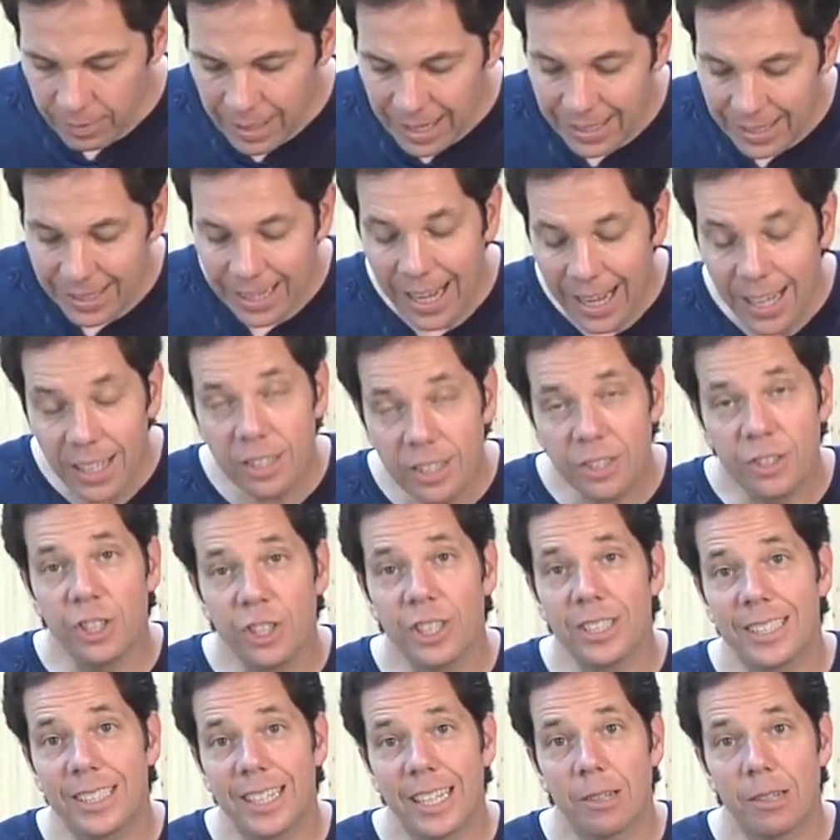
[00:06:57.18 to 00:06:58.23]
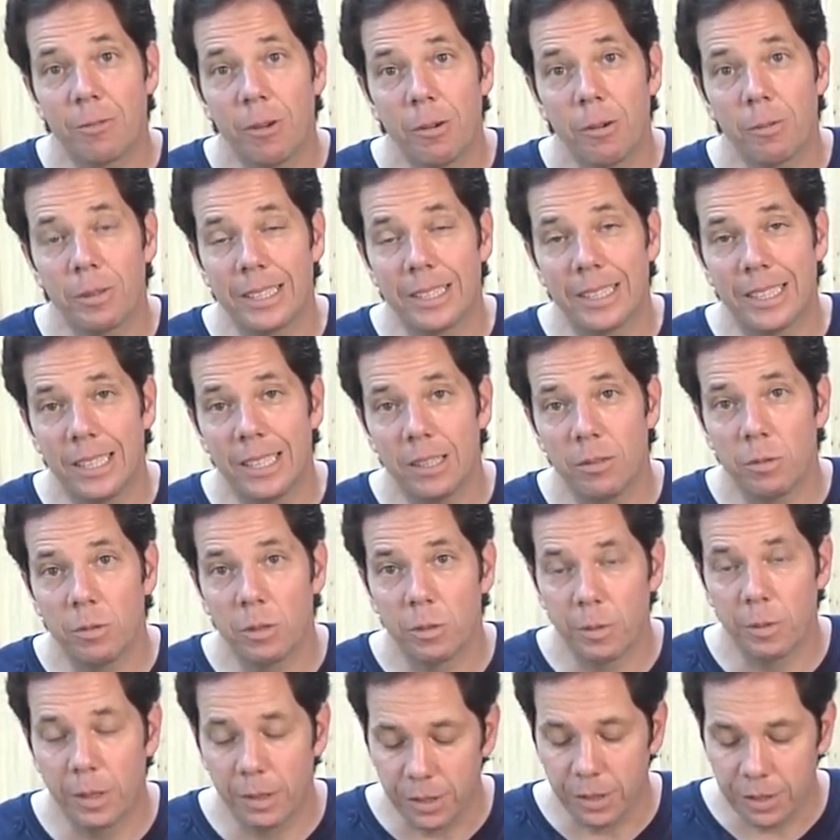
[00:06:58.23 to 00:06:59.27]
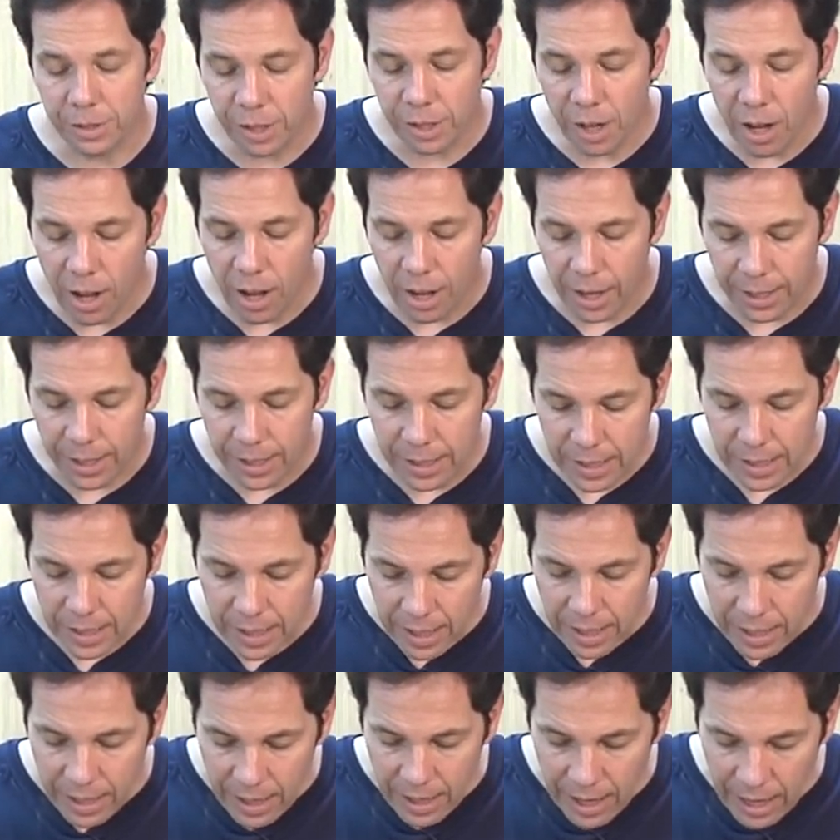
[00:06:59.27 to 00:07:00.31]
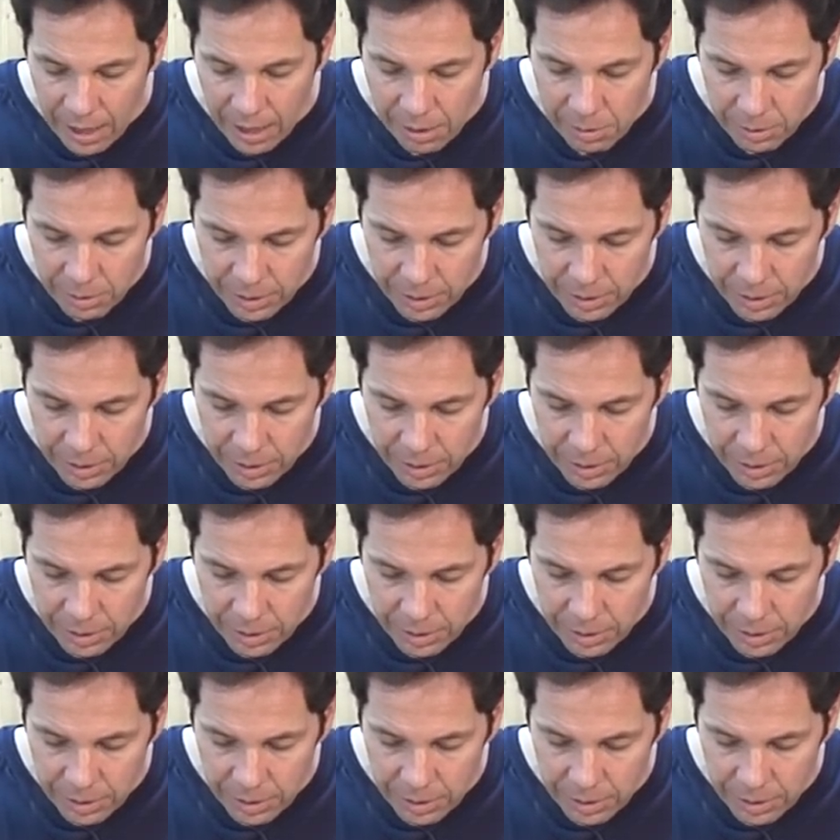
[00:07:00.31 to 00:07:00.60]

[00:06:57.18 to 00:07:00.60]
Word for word: And kind of just like what we did when we were sawing, I